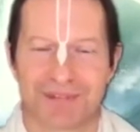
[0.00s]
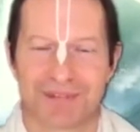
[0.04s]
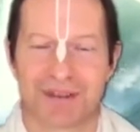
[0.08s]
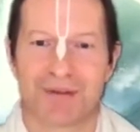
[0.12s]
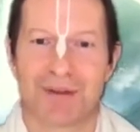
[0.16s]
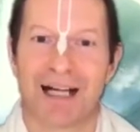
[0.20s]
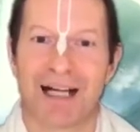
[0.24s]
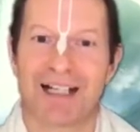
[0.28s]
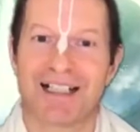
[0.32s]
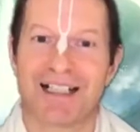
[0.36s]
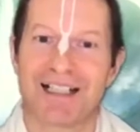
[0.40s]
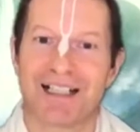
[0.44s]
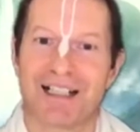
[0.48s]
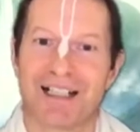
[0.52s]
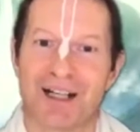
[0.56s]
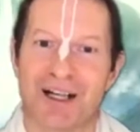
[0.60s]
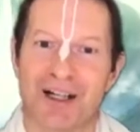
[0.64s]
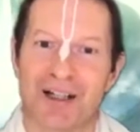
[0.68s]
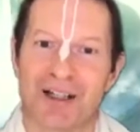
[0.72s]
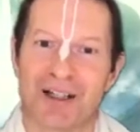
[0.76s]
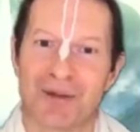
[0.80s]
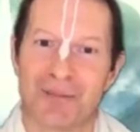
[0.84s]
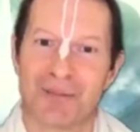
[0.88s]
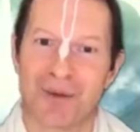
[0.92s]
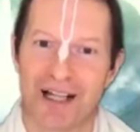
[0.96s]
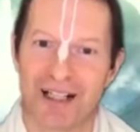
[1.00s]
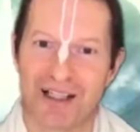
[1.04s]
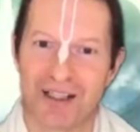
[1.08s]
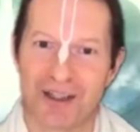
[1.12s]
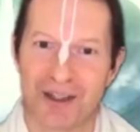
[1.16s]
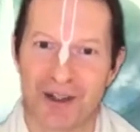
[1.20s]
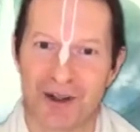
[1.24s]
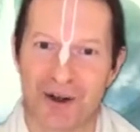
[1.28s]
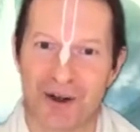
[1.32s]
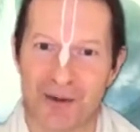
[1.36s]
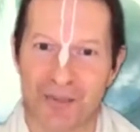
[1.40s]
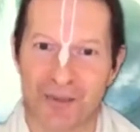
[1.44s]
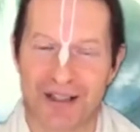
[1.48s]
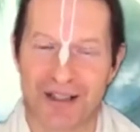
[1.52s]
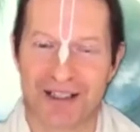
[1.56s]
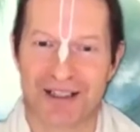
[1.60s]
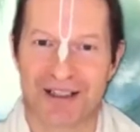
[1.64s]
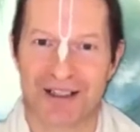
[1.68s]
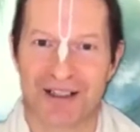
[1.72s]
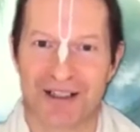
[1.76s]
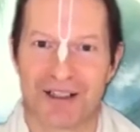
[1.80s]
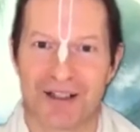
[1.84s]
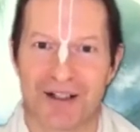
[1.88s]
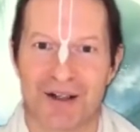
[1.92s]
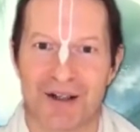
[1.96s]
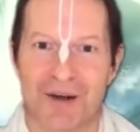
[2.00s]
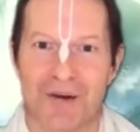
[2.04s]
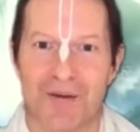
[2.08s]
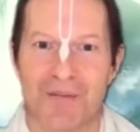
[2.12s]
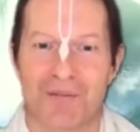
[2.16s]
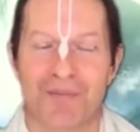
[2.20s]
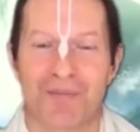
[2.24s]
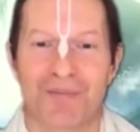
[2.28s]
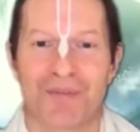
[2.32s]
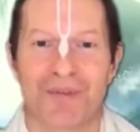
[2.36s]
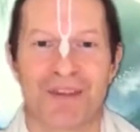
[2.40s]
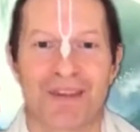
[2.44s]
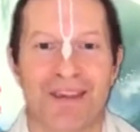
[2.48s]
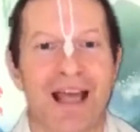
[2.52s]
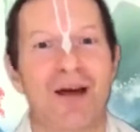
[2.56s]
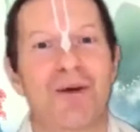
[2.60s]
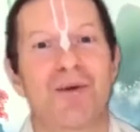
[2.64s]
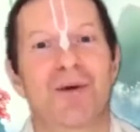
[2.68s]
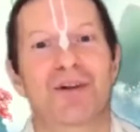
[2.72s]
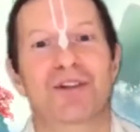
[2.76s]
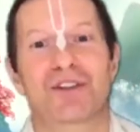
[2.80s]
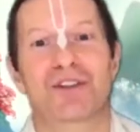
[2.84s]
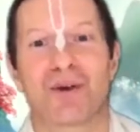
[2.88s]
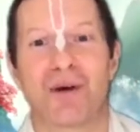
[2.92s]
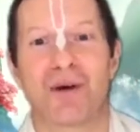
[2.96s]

Radhika and the Brajagopis, they were so